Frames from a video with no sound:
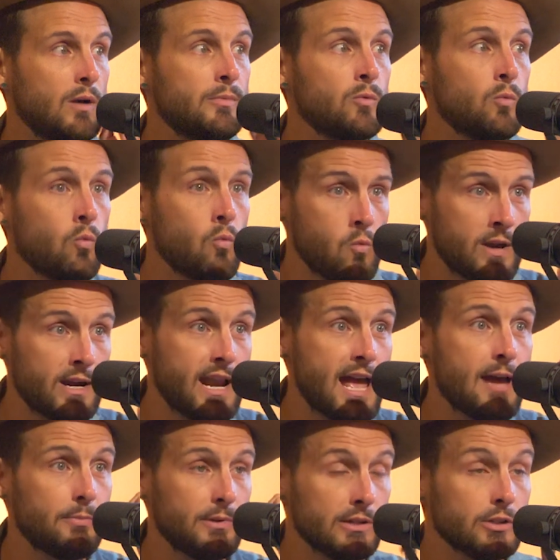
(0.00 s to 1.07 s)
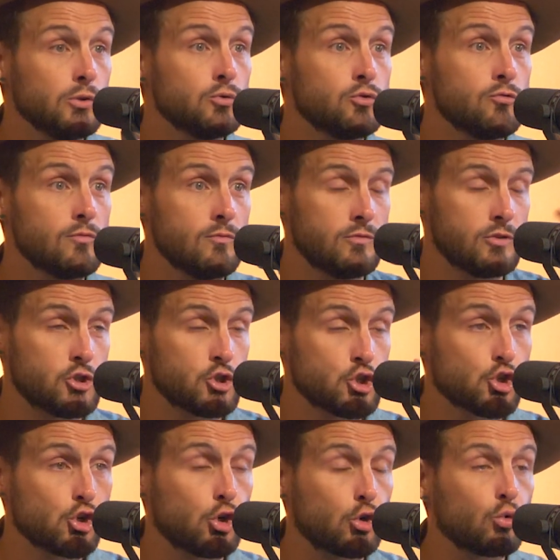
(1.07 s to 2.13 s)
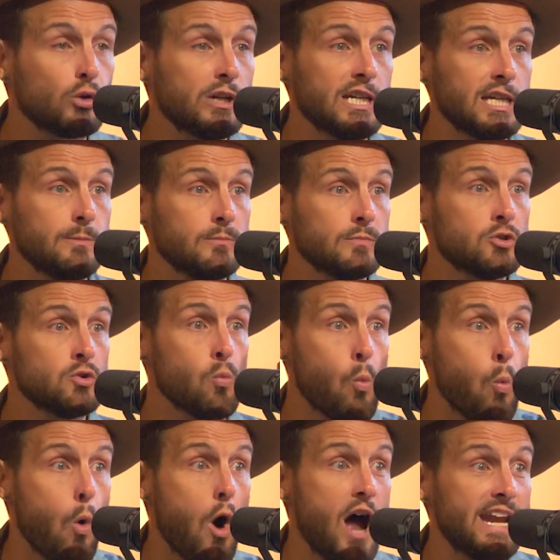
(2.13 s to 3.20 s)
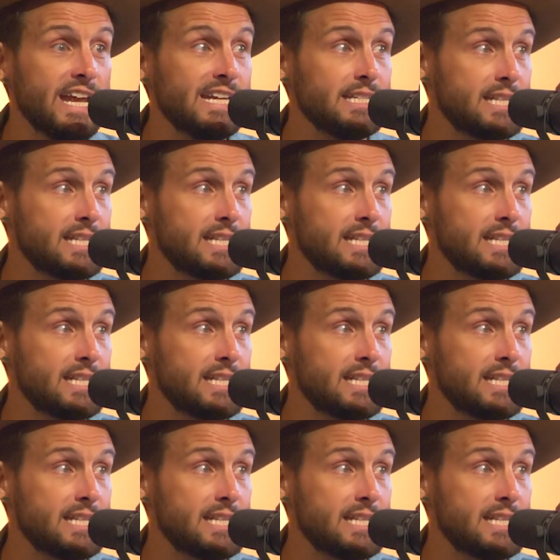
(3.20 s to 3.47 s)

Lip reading: mean, when it happened, you screamed, what is